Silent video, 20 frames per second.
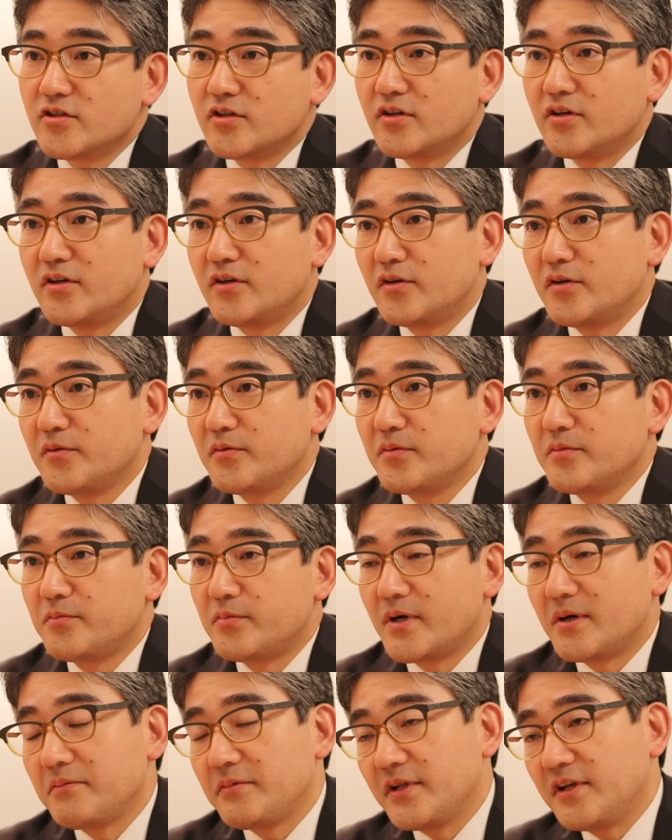So
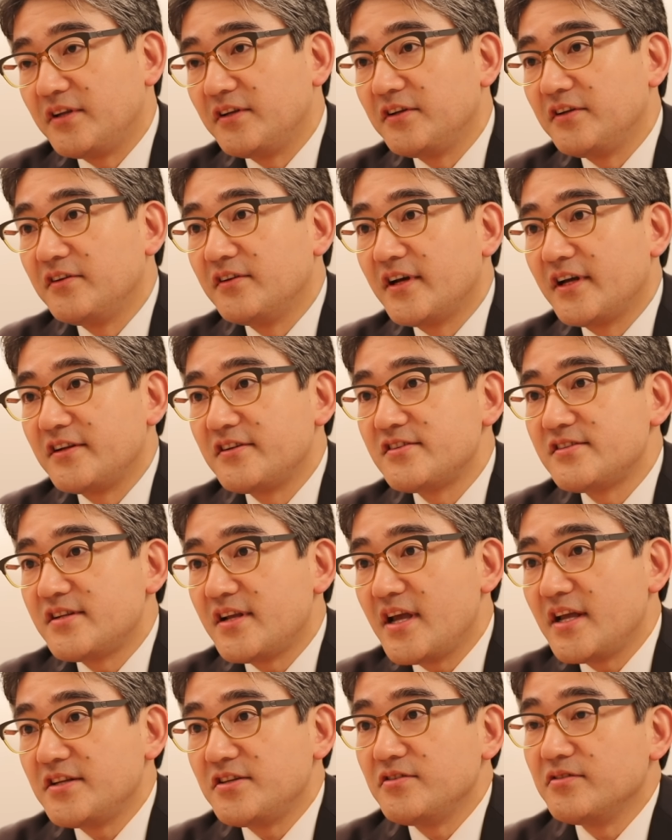probably in the United
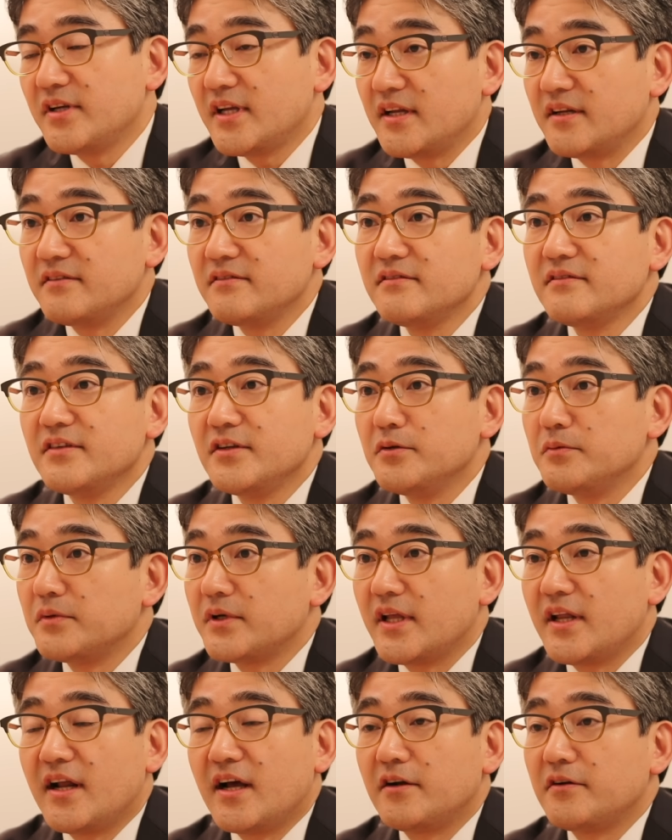States you will
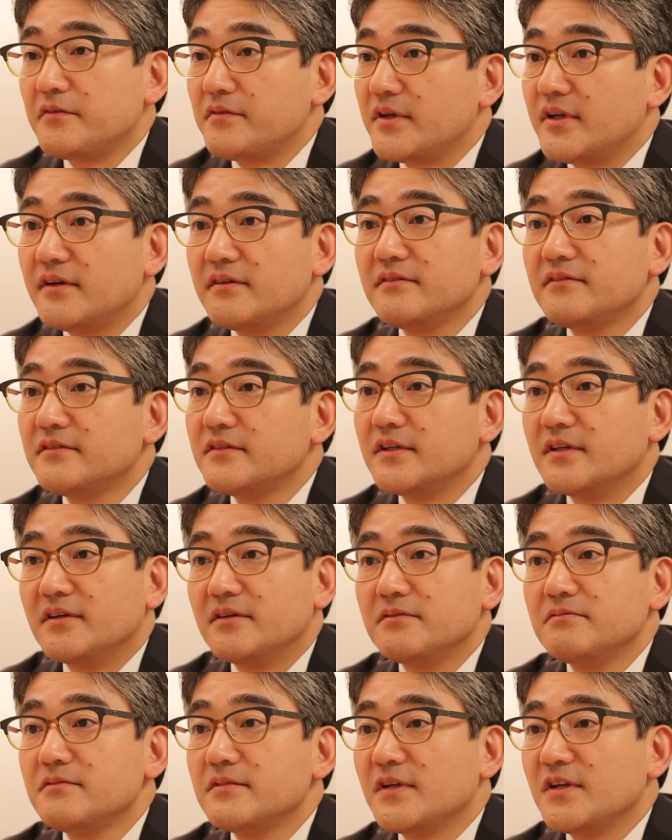get out of it
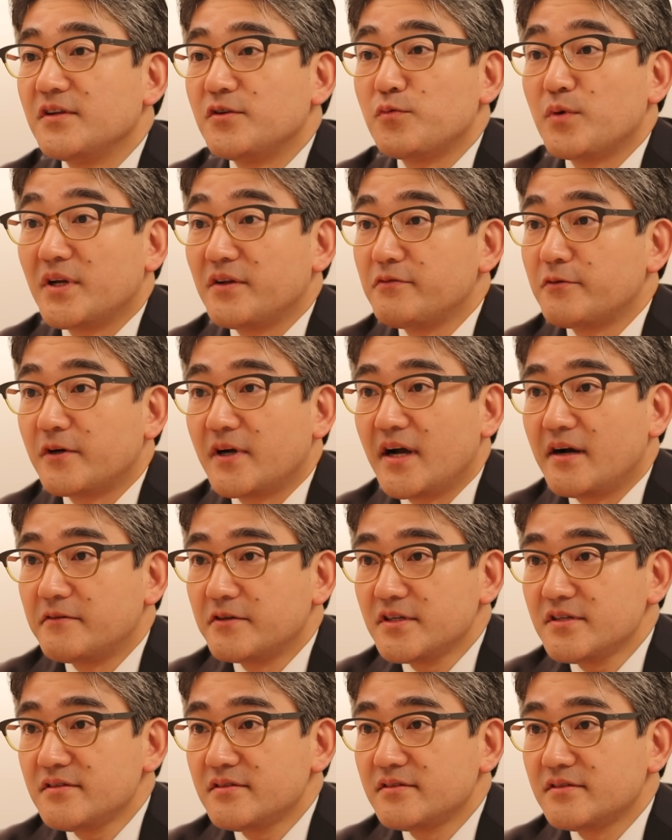in 24
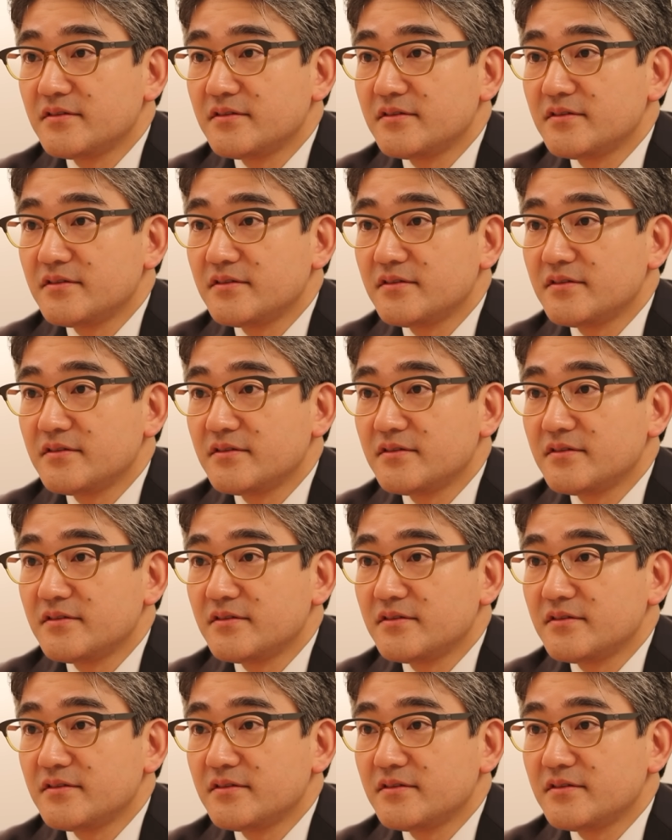hours.